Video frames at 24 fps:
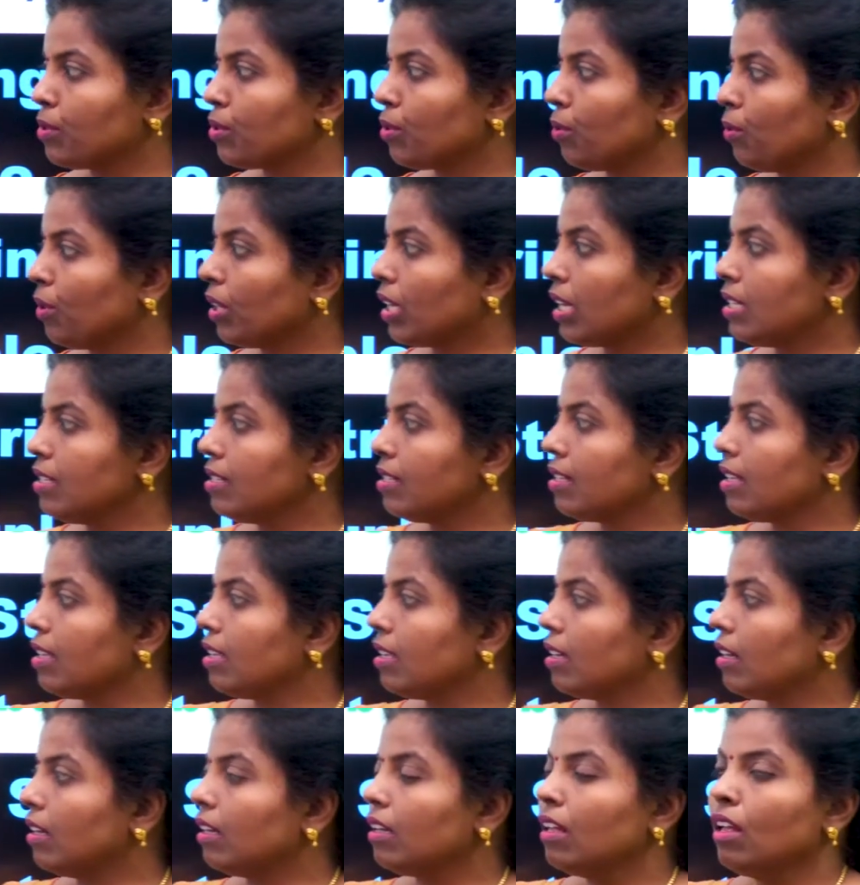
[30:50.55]
So we can see
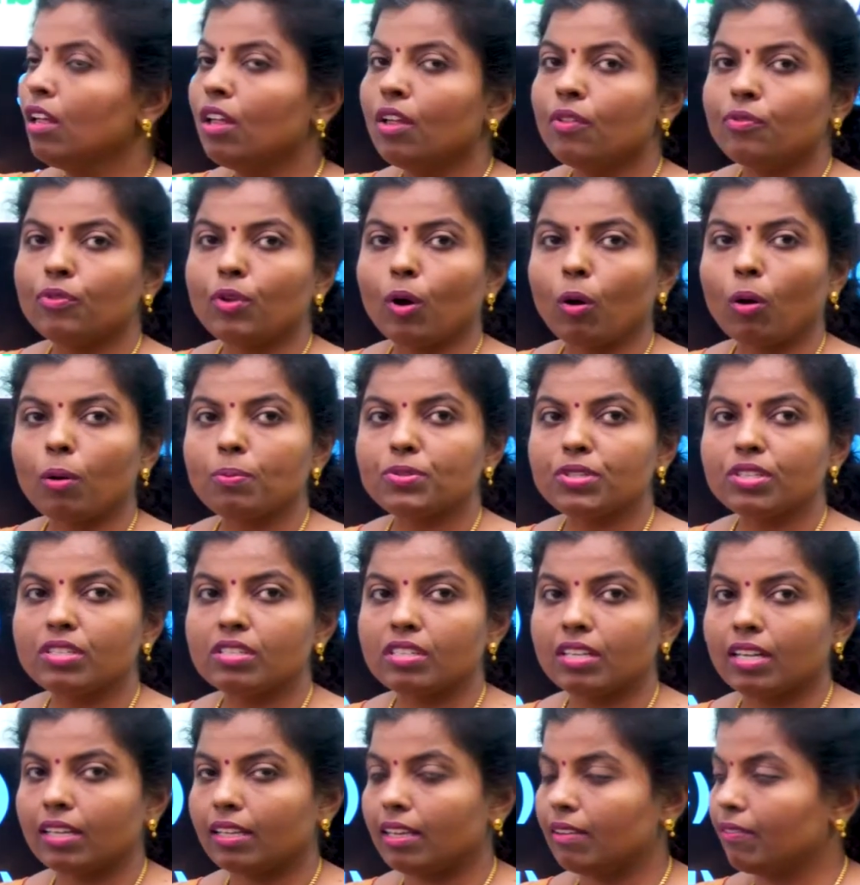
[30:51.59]
here the
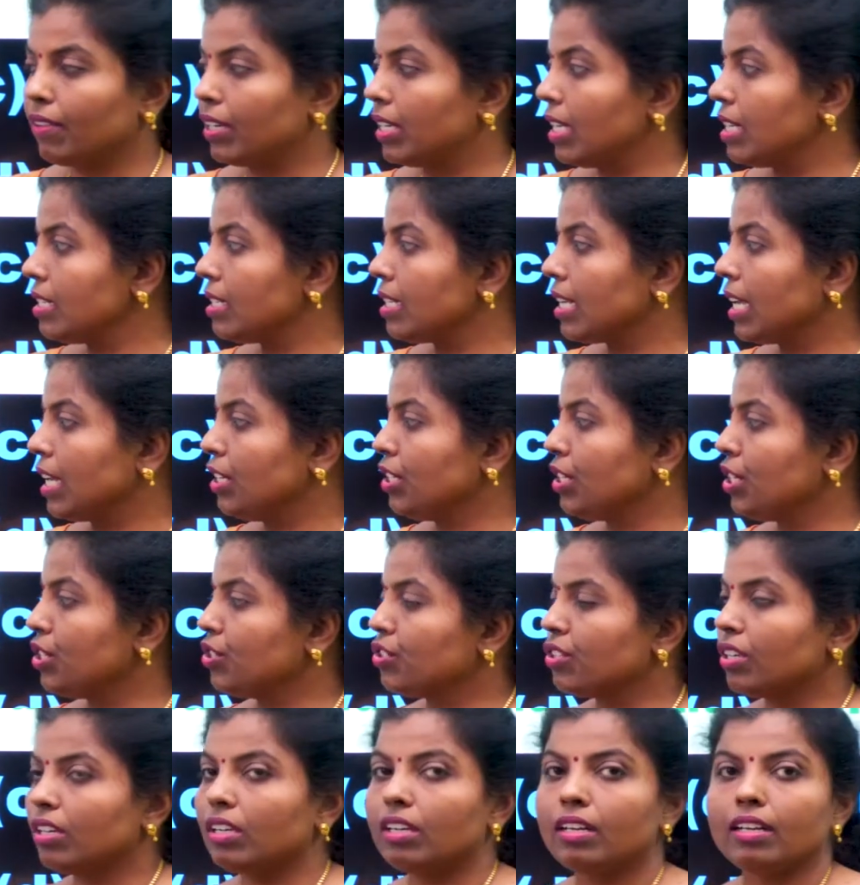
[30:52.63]
options are given as
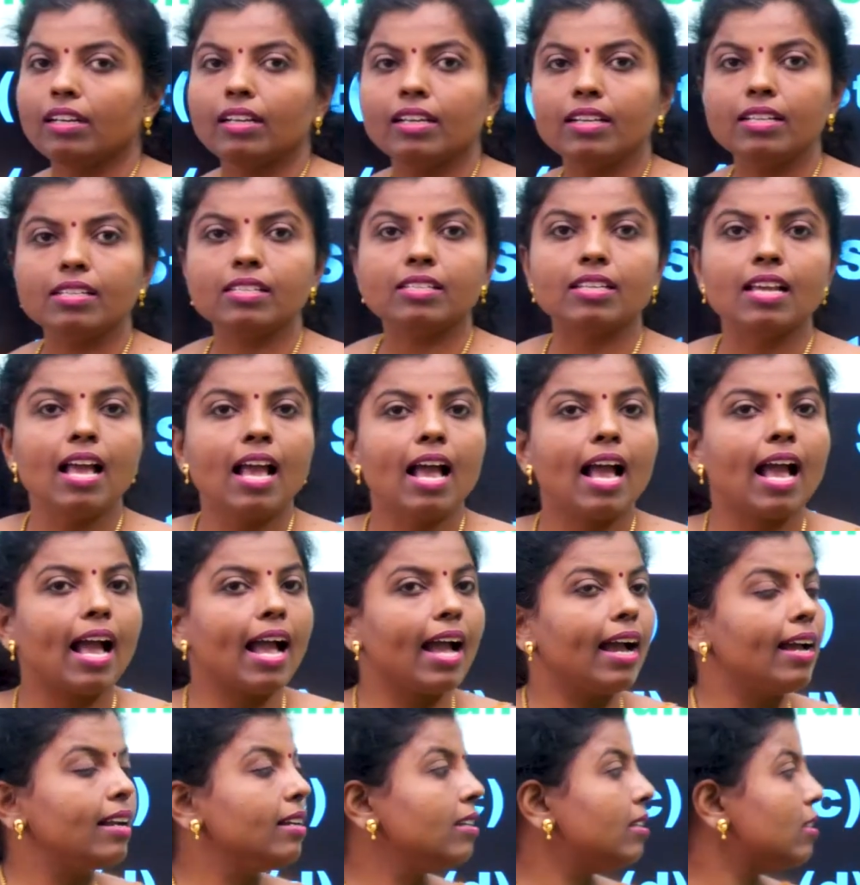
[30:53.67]
integer, list
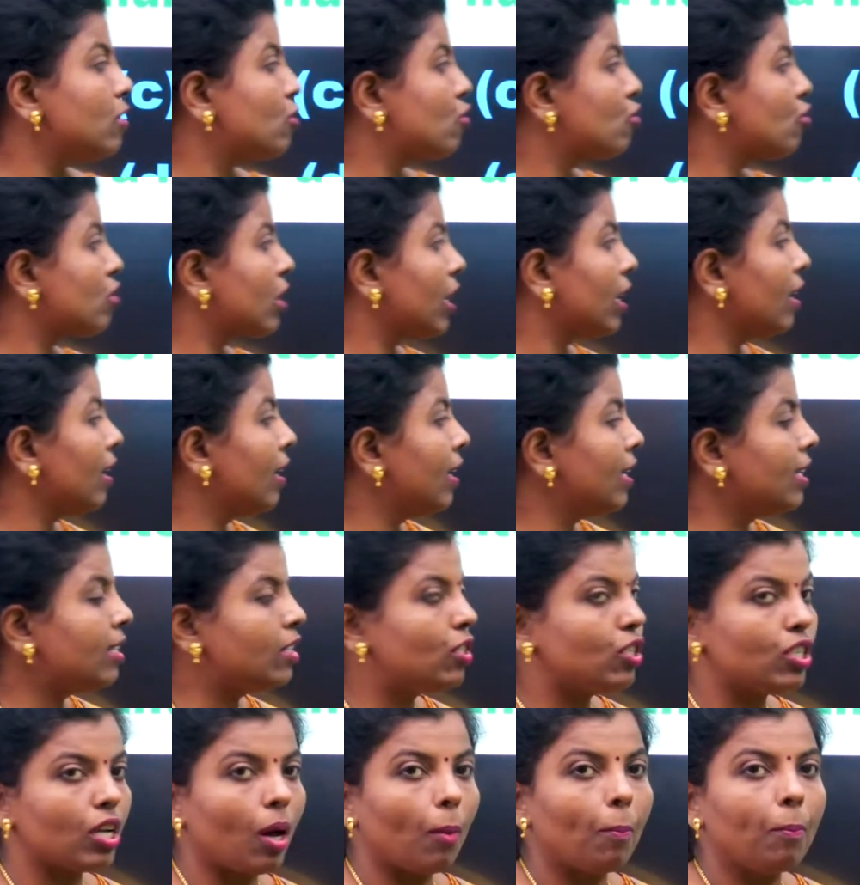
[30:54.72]
and string
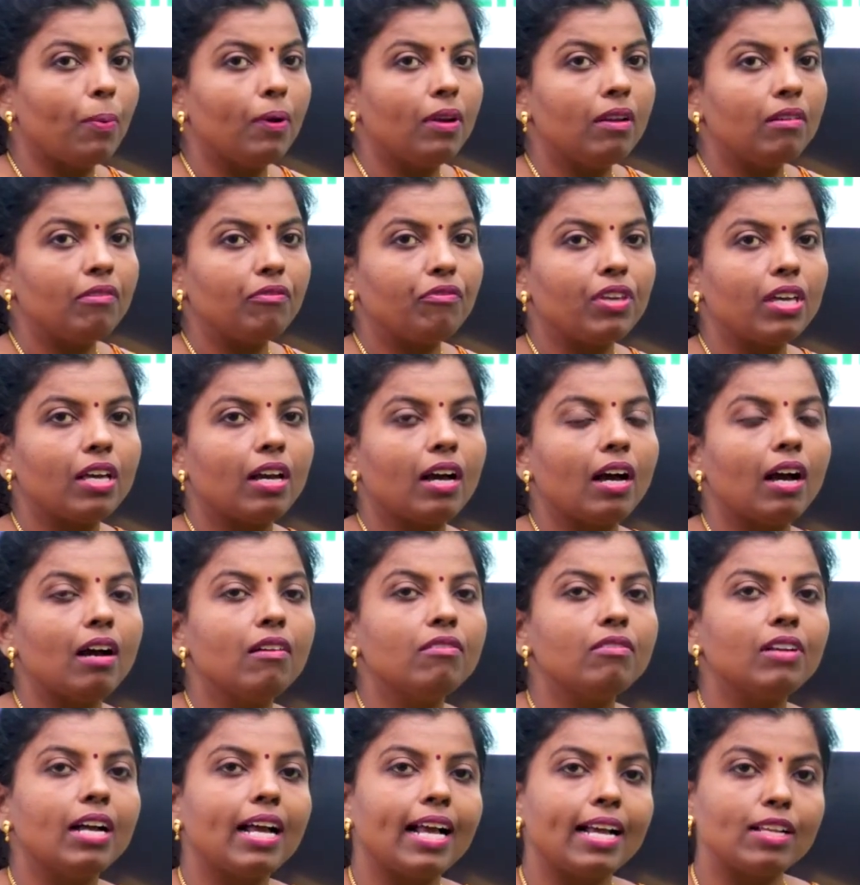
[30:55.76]
and tuple we
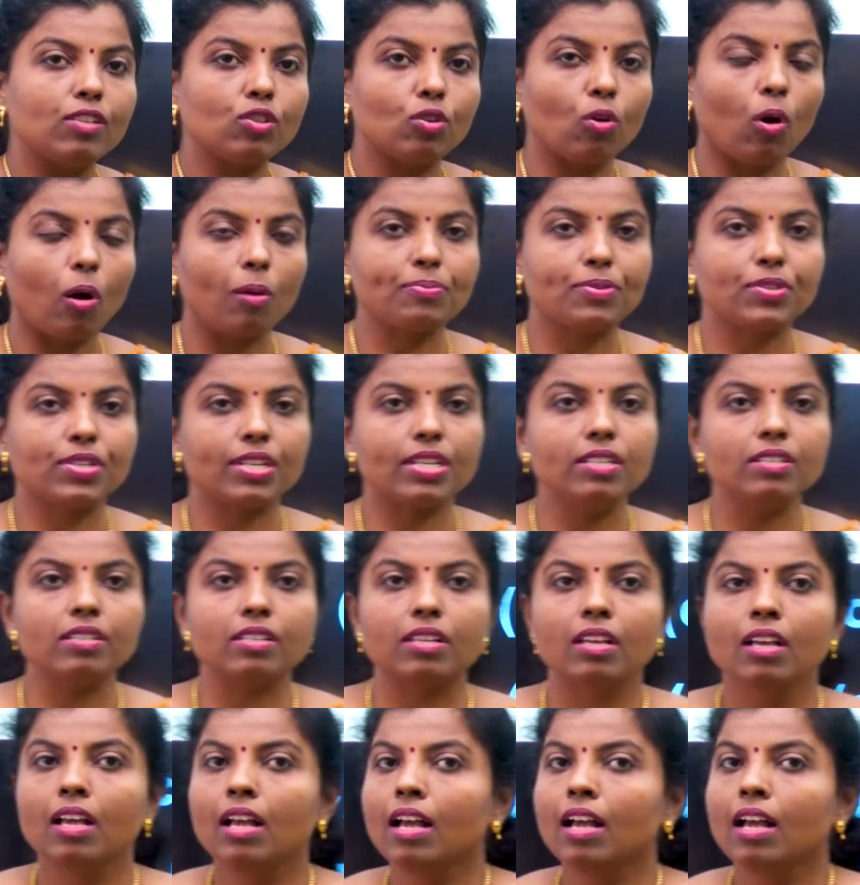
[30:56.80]
have as options.